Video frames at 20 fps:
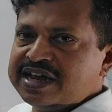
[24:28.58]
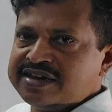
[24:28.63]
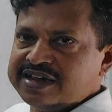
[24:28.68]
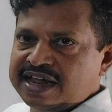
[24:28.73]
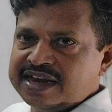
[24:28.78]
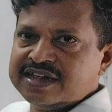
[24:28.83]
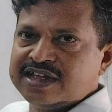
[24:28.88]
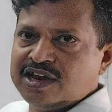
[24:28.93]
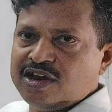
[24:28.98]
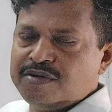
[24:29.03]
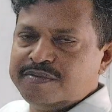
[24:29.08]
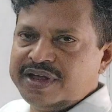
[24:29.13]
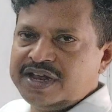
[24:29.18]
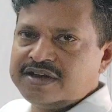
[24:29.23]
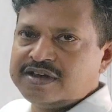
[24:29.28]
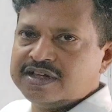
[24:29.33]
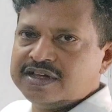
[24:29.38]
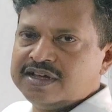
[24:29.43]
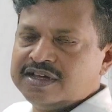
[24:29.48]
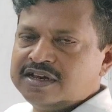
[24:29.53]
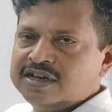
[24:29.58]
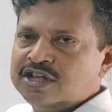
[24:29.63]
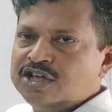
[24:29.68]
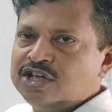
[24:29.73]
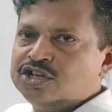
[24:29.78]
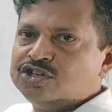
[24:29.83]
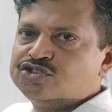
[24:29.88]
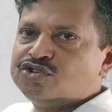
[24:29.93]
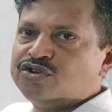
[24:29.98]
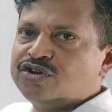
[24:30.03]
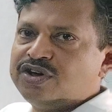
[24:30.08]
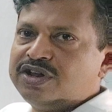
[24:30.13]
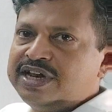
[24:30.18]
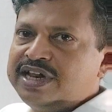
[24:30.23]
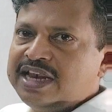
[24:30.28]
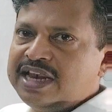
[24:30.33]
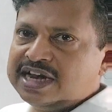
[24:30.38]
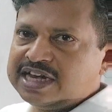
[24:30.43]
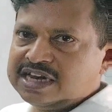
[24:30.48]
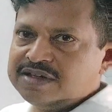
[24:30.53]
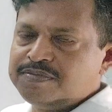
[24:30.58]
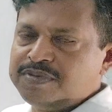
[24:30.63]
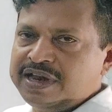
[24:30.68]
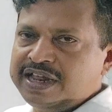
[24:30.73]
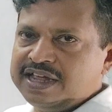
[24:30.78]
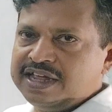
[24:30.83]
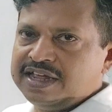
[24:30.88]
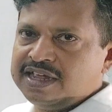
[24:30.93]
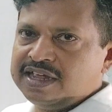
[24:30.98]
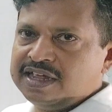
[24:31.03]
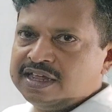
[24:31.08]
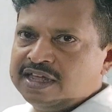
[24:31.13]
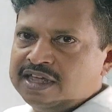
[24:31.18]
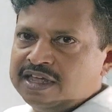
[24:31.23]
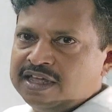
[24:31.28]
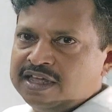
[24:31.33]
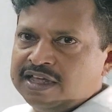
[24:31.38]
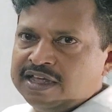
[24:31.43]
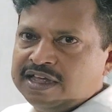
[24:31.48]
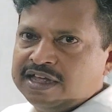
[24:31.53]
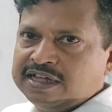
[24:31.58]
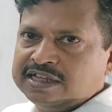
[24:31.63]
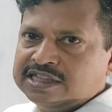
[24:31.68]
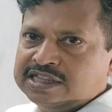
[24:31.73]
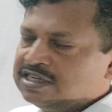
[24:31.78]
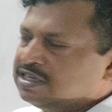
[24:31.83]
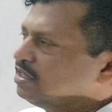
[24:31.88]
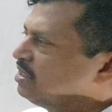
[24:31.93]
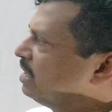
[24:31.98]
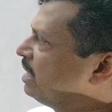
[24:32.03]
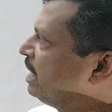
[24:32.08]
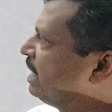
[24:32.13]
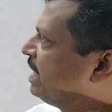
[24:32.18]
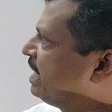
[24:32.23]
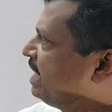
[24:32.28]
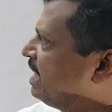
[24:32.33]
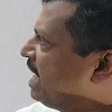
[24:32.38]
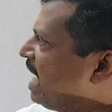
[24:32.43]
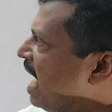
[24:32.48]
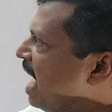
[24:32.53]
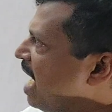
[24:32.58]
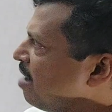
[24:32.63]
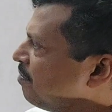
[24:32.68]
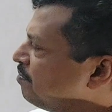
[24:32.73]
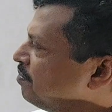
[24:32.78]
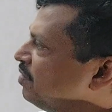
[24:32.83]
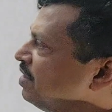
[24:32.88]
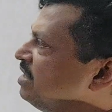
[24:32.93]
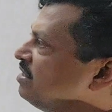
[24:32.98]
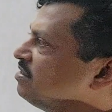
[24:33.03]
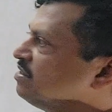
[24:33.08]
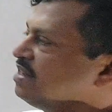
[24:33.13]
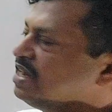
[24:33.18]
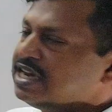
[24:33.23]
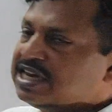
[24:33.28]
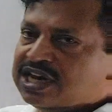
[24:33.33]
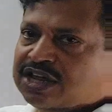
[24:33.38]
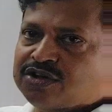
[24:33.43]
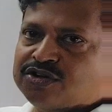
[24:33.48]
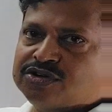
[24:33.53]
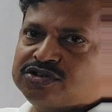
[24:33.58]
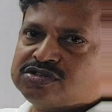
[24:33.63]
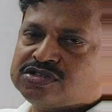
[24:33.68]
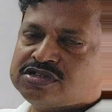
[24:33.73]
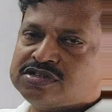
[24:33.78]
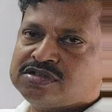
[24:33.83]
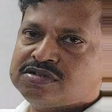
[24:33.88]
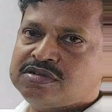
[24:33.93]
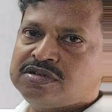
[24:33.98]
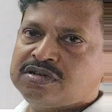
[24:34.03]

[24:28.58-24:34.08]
10 kilometer, so relatively the gap is reduced